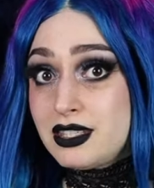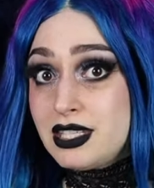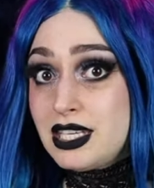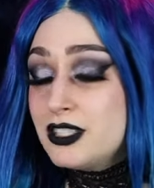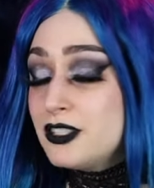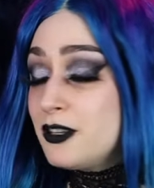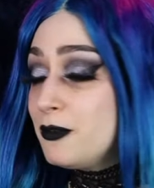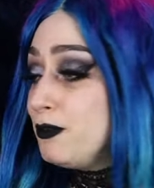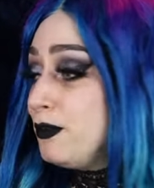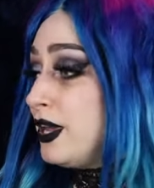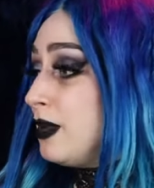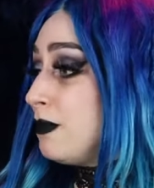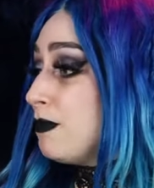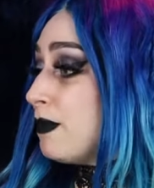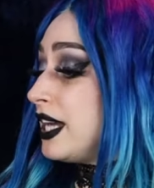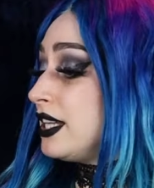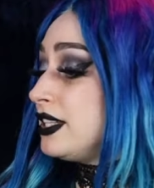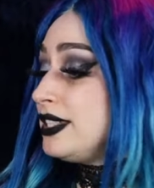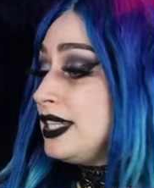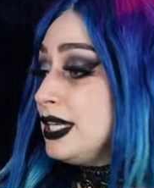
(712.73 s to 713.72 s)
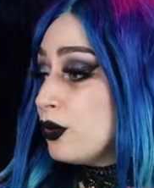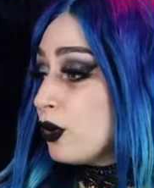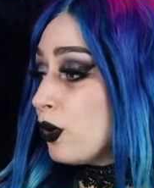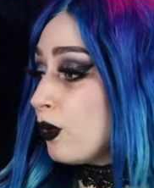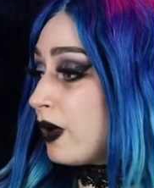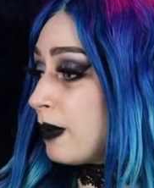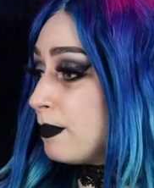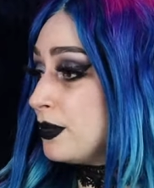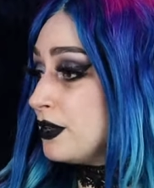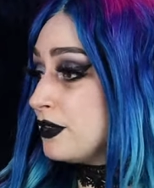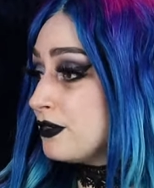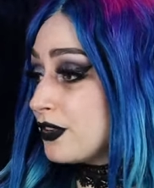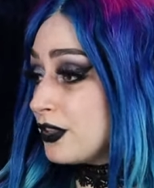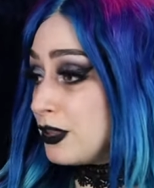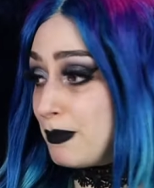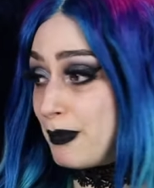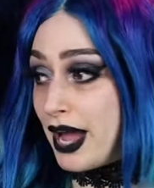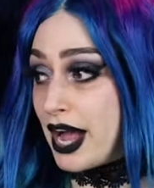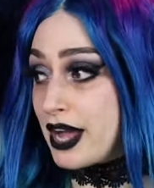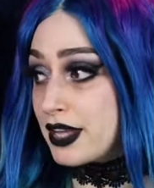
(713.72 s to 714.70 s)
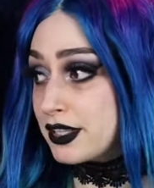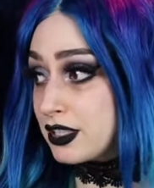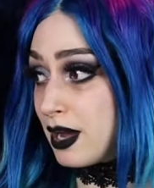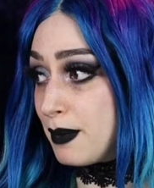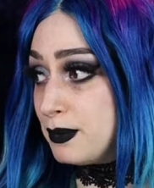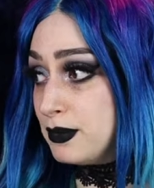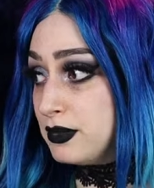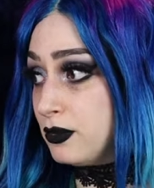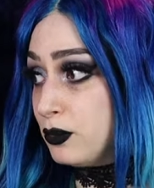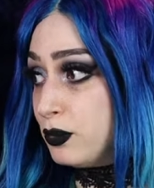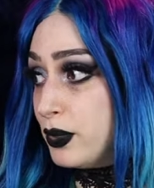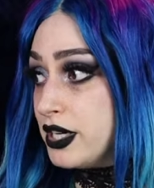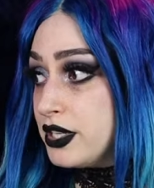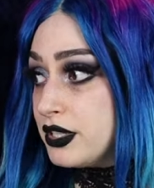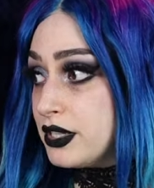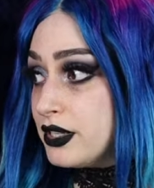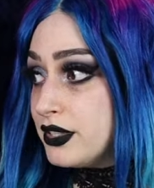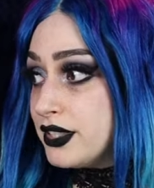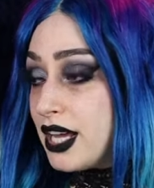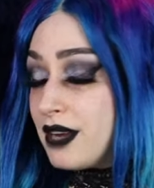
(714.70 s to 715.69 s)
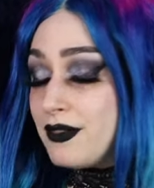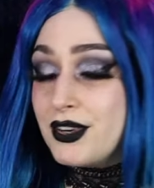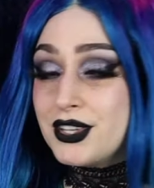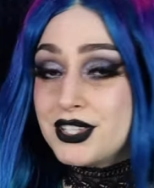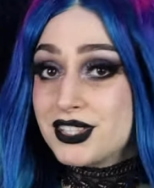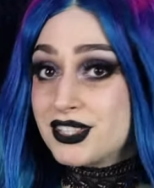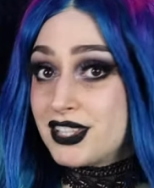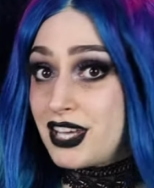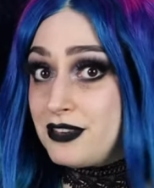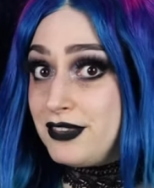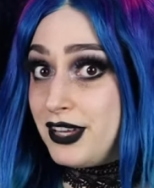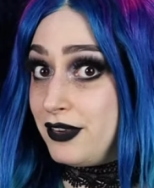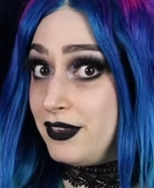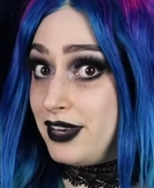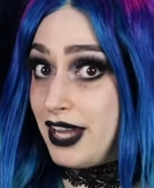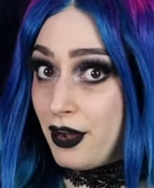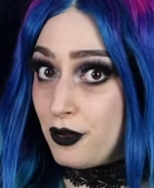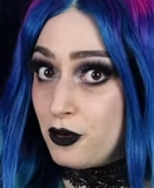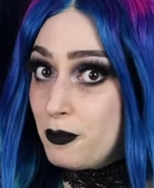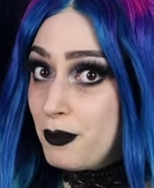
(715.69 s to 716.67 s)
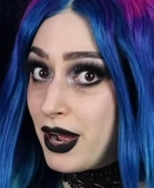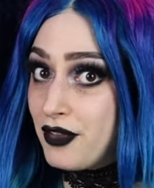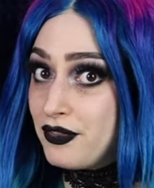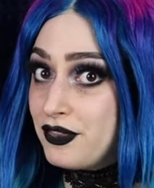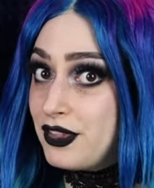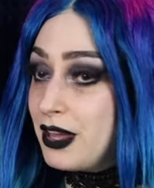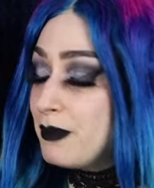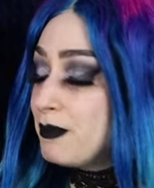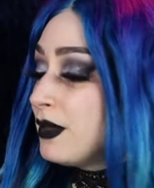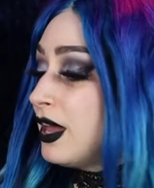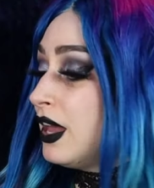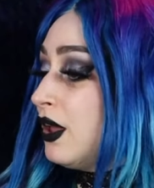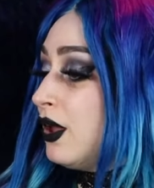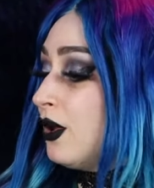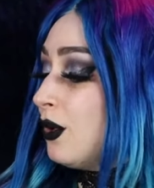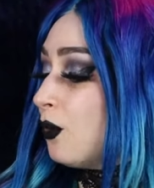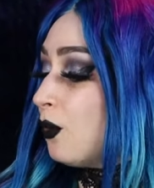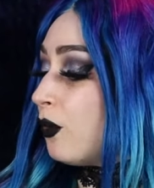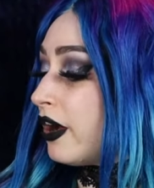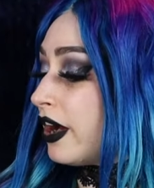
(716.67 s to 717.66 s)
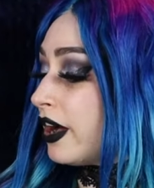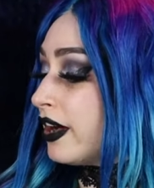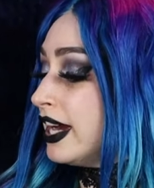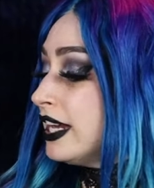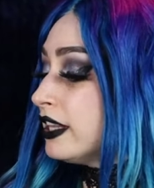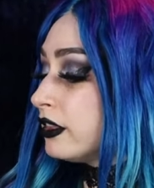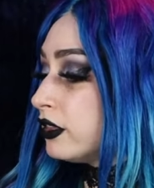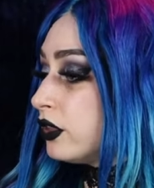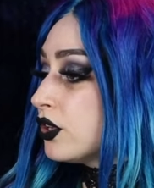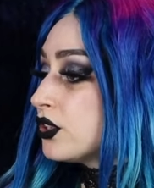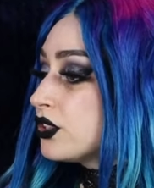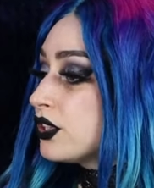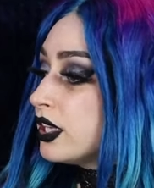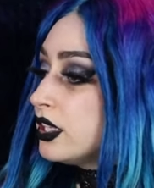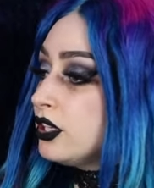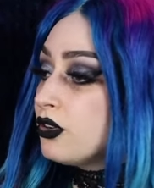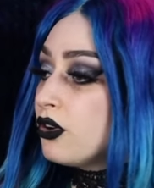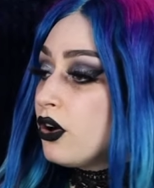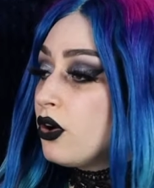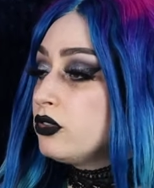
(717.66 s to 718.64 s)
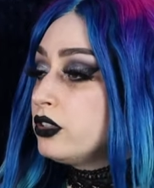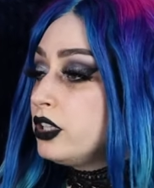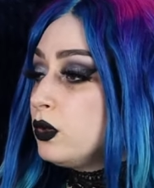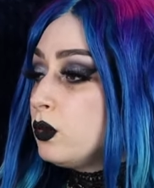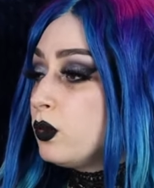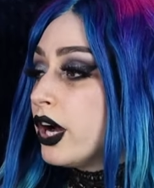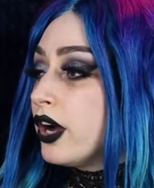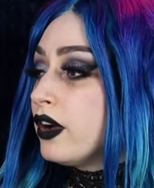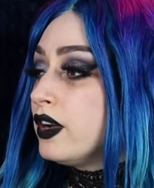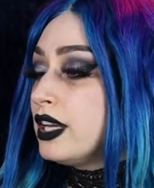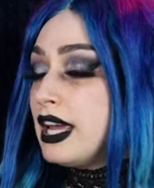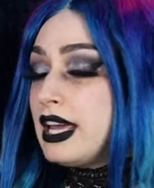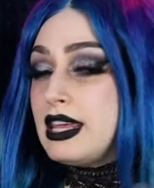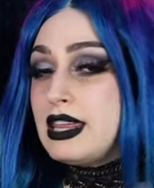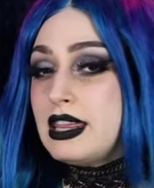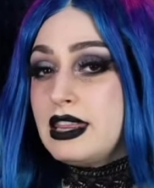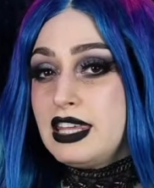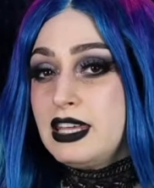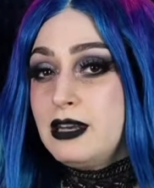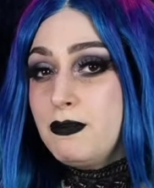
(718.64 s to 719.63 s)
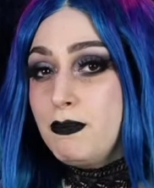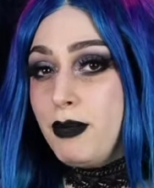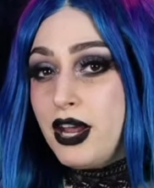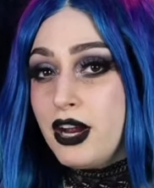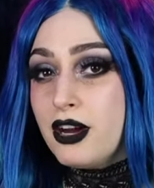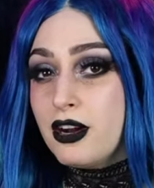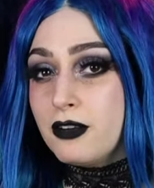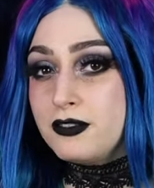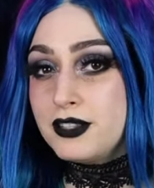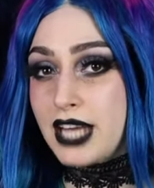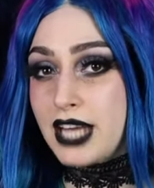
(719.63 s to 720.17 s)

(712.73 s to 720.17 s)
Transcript: These have been my secret weapon for the past couple of winters ever since I found out about them, where it looks like you're only wearing a thin pair of